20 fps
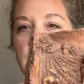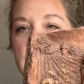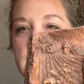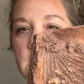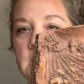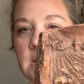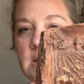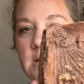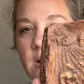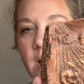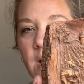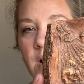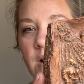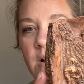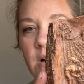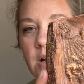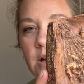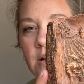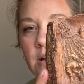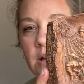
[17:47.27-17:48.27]
detail
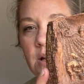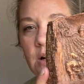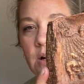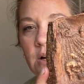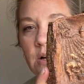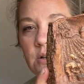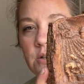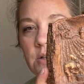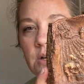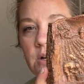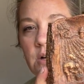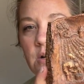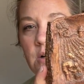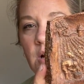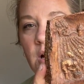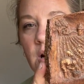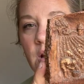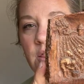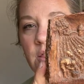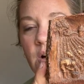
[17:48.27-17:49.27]
and character,
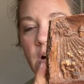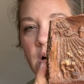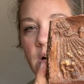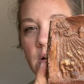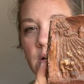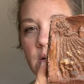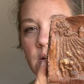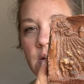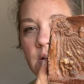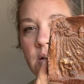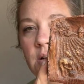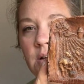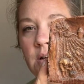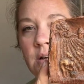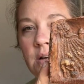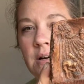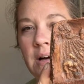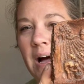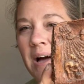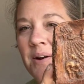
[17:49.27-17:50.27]
and I thought,
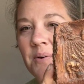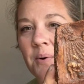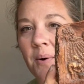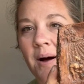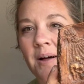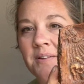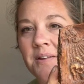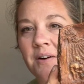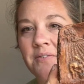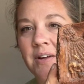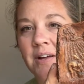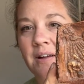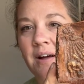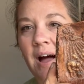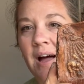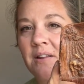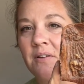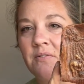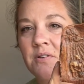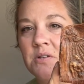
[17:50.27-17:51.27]
I don't know, I love it.
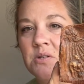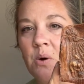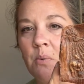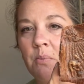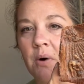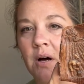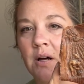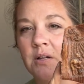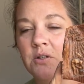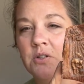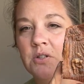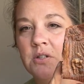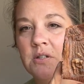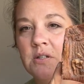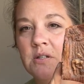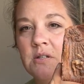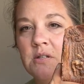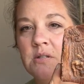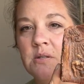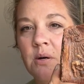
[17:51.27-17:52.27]
I love it so much.
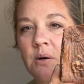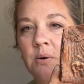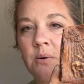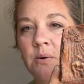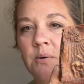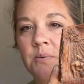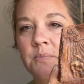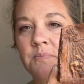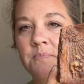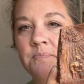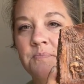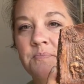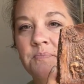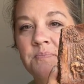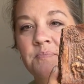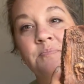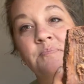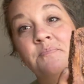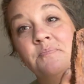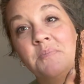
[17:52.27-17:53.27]
So
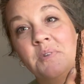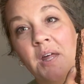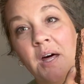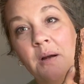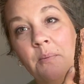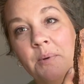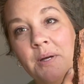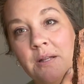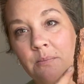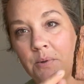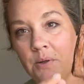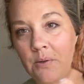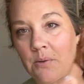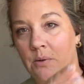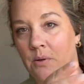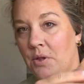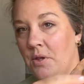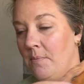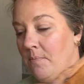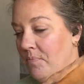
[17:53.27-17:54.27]
that'll be in the
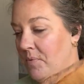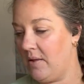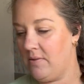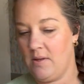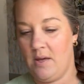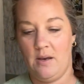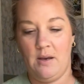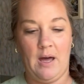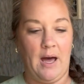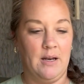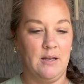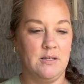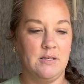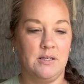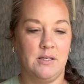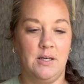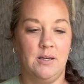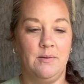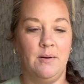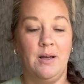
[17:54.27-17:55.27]
booth. And then
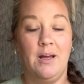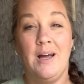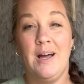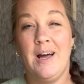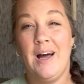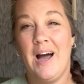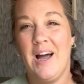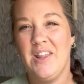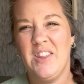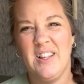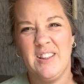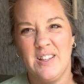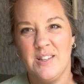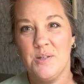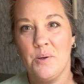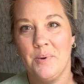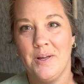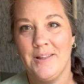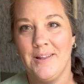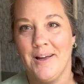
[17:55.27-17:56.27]
honestly, I think this
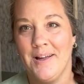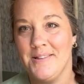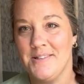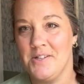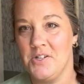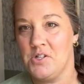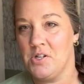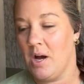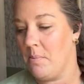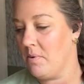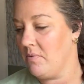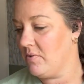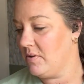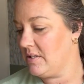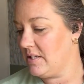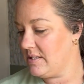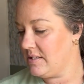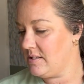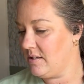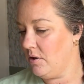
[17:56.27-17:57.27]
will be in the Etsy shop if it
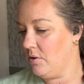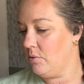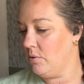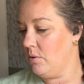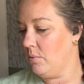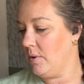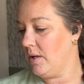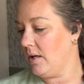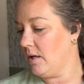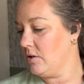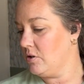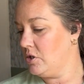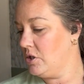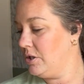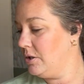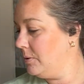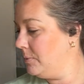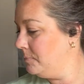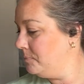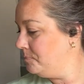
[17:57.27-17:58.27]
doesn't sell through the weekend
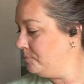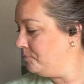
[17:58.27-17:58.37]
too.